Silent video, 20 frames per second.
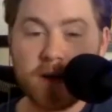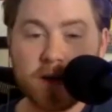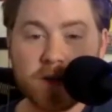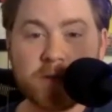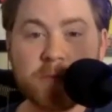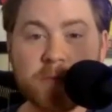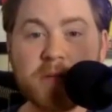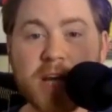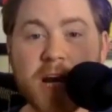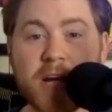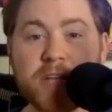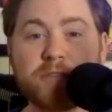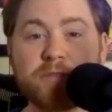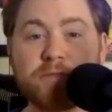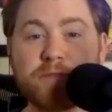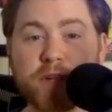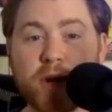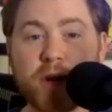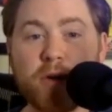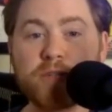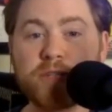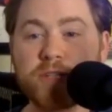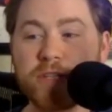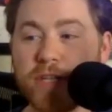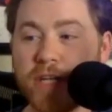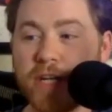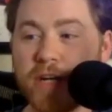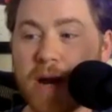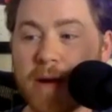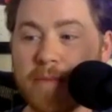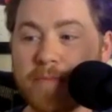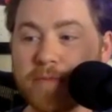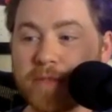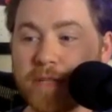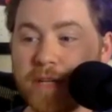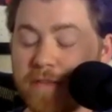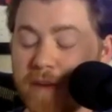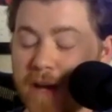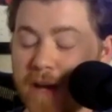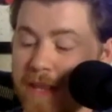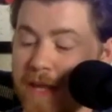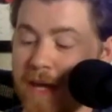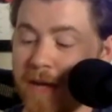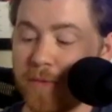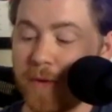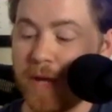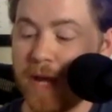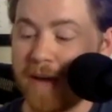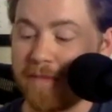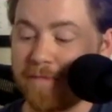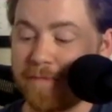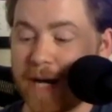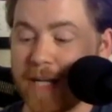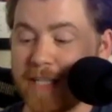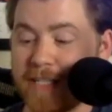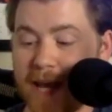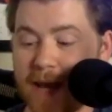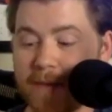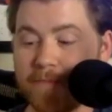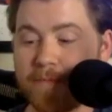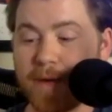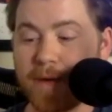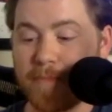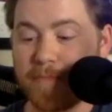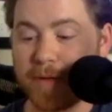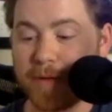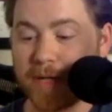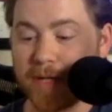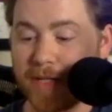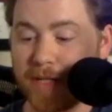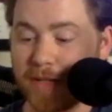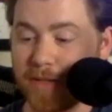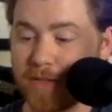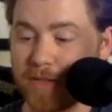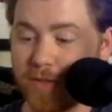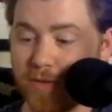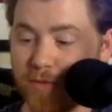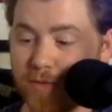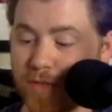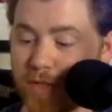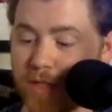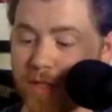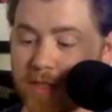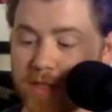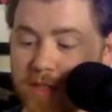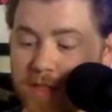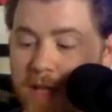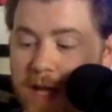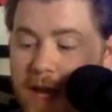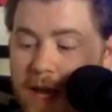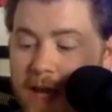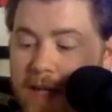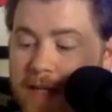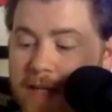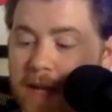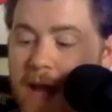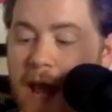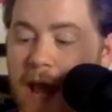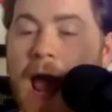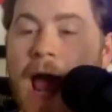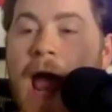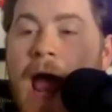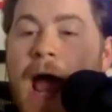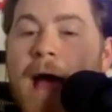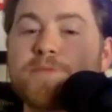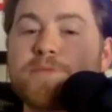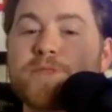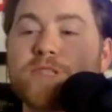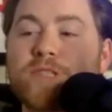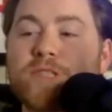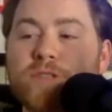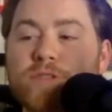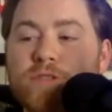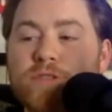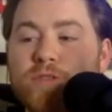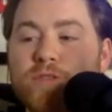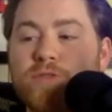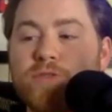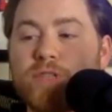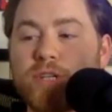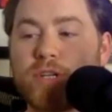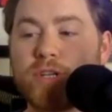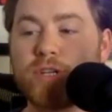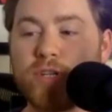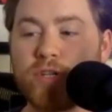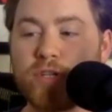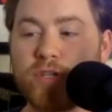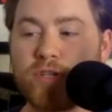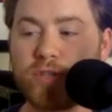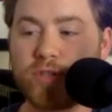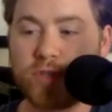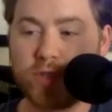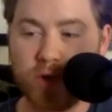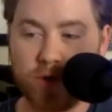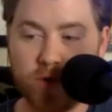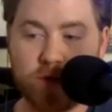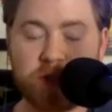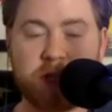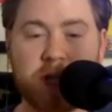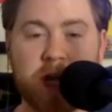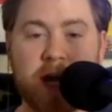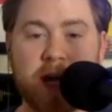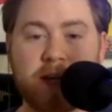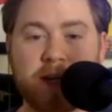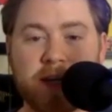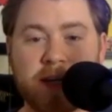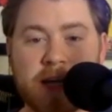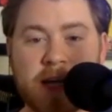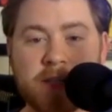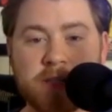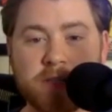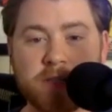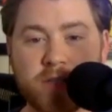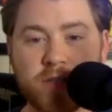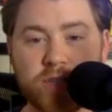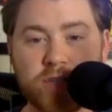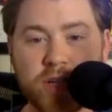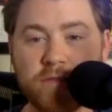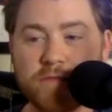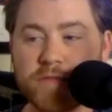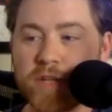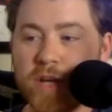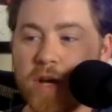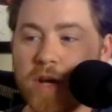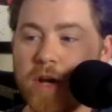some attention for Coach of the Year, I believe. And then we have my Tampa Bay Buccaneers, who just laid an absolute goose egg against the Chiefs.